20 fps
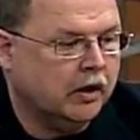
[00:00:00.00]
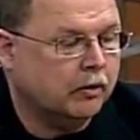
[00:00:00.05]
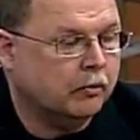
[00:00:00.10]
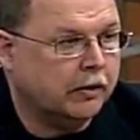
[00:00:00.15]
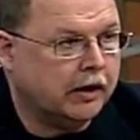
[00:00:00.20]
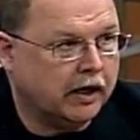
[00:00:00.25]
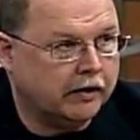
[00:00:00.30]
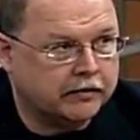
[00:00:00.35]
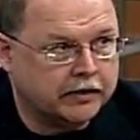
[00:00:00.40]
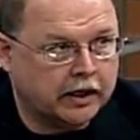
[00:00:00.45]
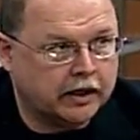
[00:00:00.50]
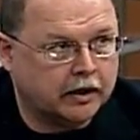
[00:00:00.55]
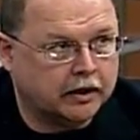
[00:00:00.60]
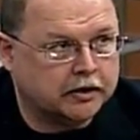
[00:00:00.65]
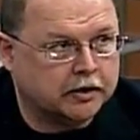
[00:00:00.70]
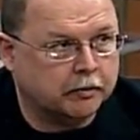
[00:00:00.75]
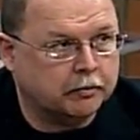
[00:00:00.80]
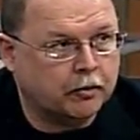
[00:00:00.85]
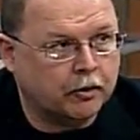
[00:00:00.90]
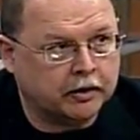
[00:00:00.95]
We have data to
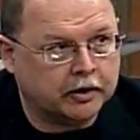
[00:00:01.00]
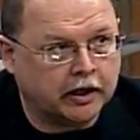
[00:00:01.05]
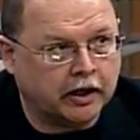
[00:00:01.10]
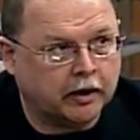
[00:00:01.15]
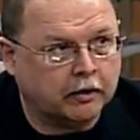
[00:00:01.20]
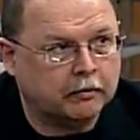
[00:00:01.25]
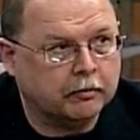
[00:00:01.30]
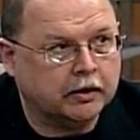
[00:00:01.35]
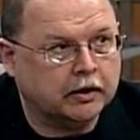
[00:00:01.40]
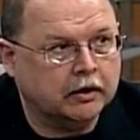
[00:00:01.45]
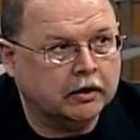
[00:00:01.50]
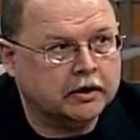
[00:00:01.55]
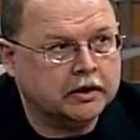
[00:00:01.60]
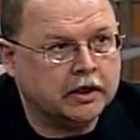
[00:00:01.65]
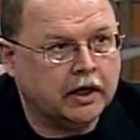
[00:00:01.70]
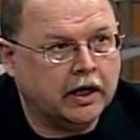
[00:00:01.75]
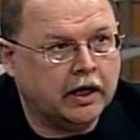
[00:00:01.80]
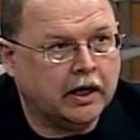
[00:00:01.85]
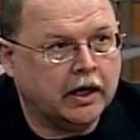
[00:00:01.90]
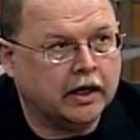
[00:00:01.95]
support that. We
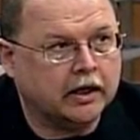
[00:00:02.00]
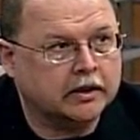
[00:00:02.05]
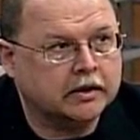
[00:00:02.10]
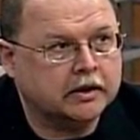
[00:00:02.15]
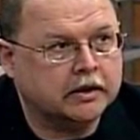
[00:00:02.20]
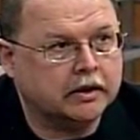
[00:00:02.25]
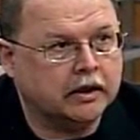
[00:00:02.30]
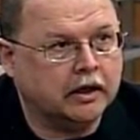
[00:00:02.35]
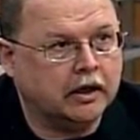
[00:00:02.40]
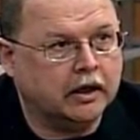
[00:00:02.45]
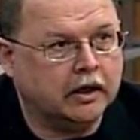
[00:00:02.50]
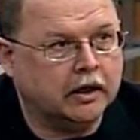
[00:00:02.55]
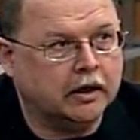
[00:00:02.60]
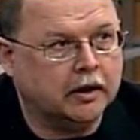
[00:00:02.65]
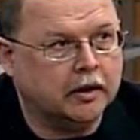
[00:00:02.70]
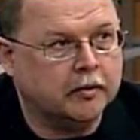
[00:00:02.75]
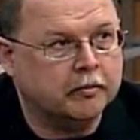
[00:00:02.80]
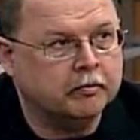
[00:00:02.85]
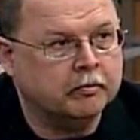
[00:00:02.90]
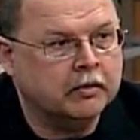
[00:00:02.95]
looked at
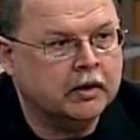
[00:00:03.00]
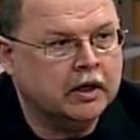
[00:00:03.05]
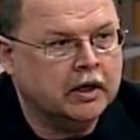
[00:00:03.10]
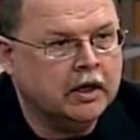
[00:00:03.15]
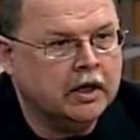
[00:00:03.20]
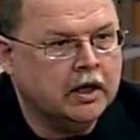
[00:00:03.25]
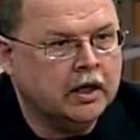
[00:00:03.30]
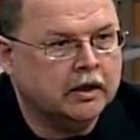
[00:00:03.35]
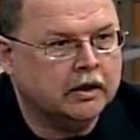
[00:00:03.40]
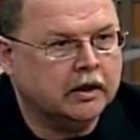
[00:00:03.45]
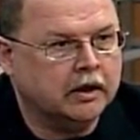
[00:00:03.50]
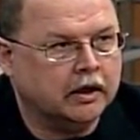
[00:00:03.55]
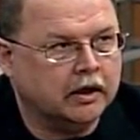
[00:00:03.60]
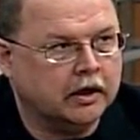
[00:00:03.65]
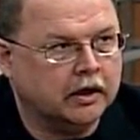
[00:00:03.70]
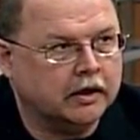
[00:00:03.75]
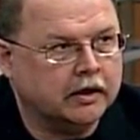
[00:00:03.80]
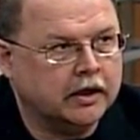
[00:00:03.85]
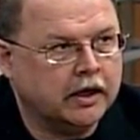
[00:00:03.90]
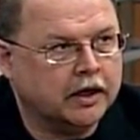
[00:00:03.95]

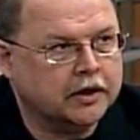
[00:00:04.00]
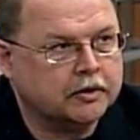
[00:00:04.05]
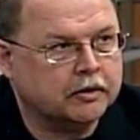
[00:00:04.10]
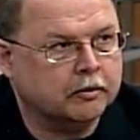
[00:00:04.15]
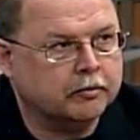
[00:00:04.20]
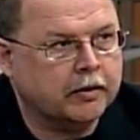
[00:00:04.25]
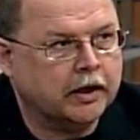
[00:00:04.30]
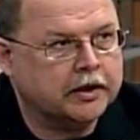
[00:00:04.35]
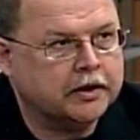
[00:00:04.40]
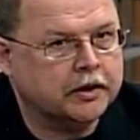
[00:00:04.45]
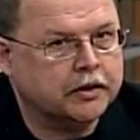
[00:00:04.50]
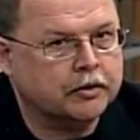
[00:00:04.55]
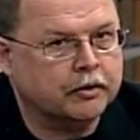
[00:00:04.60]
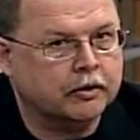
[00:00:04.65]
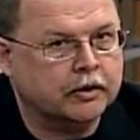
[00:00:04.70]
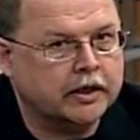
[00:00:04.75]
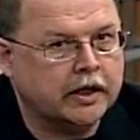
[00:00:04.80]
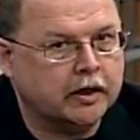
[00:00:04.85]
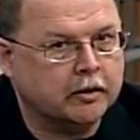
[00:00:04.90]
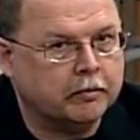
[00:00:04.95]
the National Practitioner
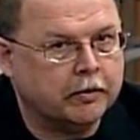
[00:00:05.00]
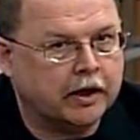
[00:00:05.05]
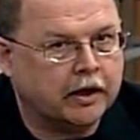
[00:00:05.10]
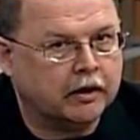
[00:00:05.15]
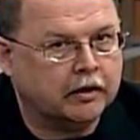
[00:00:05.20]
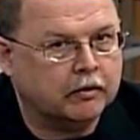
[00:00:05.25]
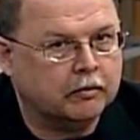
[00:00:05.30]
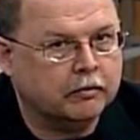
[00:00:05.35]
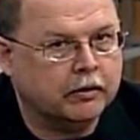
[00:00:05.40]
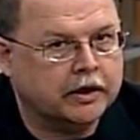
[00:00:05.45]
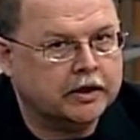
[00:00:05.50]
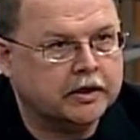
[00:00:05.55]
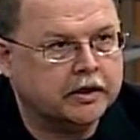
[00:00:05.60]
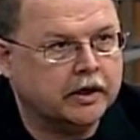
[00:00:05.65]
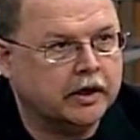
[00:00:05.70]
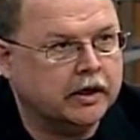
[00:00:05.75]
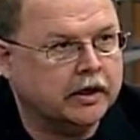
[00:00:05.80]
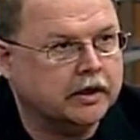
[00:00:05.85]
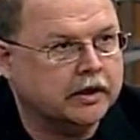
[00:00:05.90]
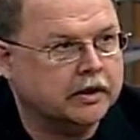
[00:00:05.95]
Data Bank, which
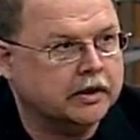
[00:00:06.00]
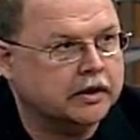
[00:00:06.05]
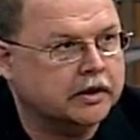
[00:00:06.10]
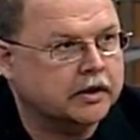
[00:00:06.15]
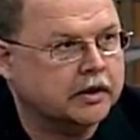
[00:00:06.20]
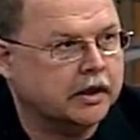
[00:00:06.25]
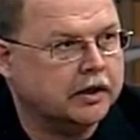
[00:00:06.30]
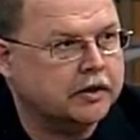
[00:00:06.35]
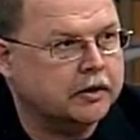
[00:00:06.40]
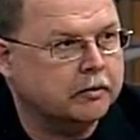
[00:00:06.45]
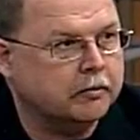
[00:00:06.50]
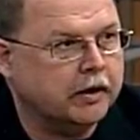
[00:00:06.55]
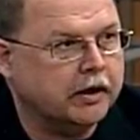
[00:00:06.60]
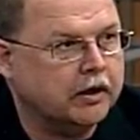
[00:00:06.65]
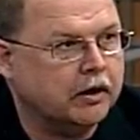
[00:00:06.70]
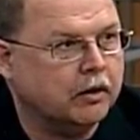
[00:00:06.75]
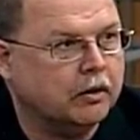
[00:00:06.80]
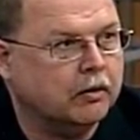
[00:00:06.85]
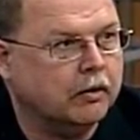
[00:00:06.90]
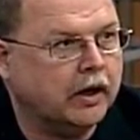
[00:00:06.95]
is, as you may
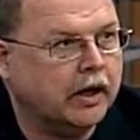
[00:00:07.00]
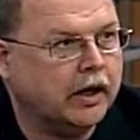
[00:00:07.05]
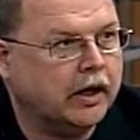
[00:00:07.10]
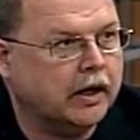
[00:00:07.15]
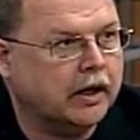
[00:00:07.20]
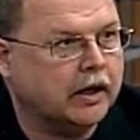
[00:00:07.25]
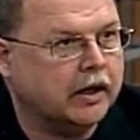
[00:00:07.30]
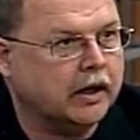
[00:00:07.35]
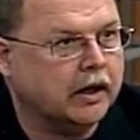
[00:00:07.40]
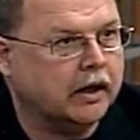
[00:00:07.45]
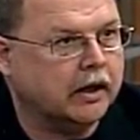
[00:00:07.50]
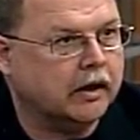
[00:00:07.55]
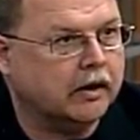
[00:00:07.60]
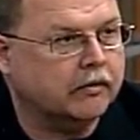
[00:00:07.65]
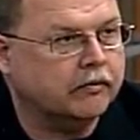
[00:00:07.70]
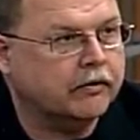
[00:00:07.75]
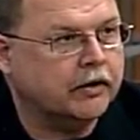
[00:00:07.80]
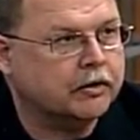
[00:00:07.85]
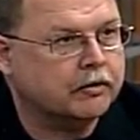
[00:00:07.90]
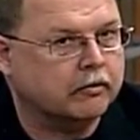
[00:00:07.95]
know, a
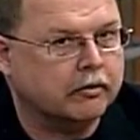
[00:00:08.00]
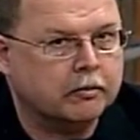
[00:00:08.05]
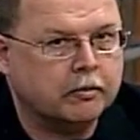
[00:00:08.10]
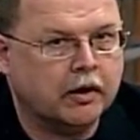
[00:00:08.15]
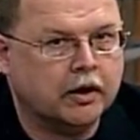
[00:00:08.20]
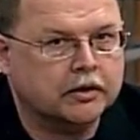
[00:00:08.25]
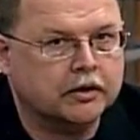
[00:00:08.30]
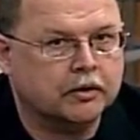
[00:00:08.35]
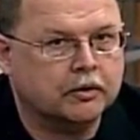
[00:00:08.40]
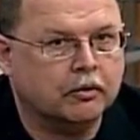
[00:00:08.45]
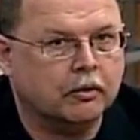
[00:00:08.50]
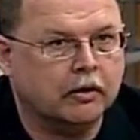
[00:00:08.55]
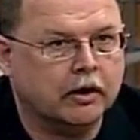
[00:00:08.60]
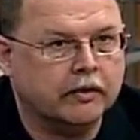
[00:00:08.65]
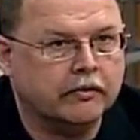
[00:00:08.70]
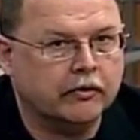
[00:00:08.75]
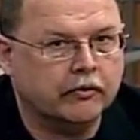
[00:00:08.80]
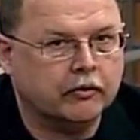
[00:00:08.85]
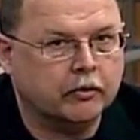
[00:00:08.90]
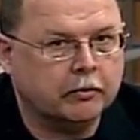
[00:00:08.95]
federal repository
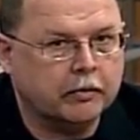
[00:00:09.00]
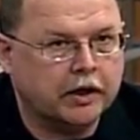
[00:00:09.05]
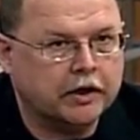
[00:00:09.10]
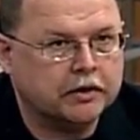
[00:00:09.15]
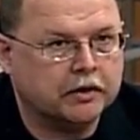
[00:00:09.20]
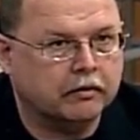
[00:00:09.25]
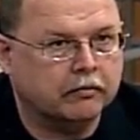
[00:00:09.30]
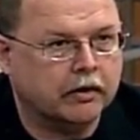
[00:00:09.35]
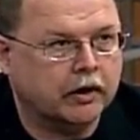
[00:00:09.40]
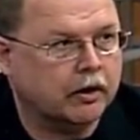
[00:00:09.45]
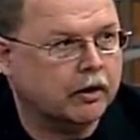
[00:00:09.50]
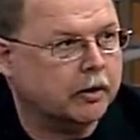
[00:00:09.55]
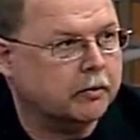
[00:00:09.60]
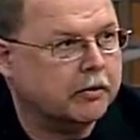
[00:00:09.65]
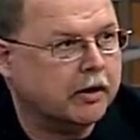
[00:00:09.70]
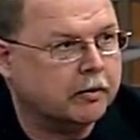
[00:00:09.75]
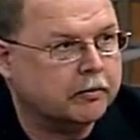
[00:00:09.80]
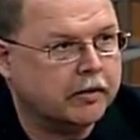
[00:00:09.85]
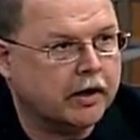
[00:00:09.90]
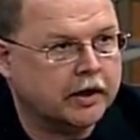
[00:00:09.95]
of information regarding
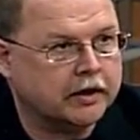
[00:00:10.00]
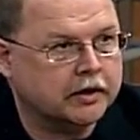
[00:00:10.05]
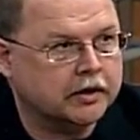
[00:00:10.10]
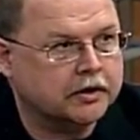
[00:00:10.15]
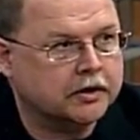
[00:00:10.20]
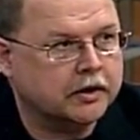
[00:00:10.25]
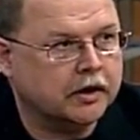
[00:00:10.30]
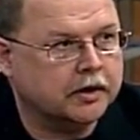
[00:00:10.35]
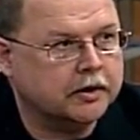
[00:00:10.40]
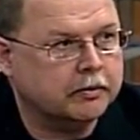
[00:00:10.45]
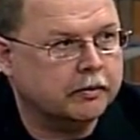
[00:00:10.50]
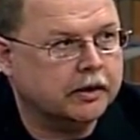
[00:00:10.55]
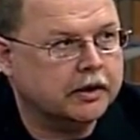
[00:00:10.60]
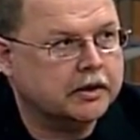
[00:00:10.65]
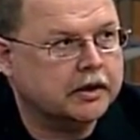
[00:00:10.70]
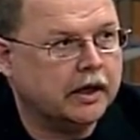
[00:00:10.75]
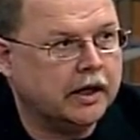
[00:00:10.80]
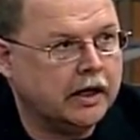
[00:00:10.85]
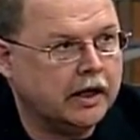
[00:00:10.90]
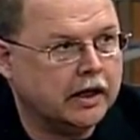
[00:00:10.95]
malpractice
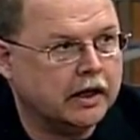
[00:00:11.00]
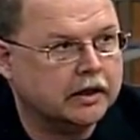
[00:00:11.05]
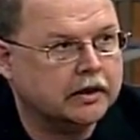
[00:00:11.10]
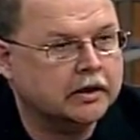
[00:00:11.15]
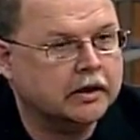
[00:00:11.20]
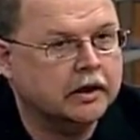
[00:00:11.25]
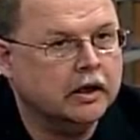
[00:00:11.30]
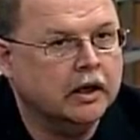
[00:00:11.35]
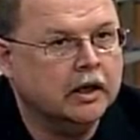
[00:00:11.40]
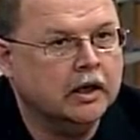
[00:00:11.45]
judgments and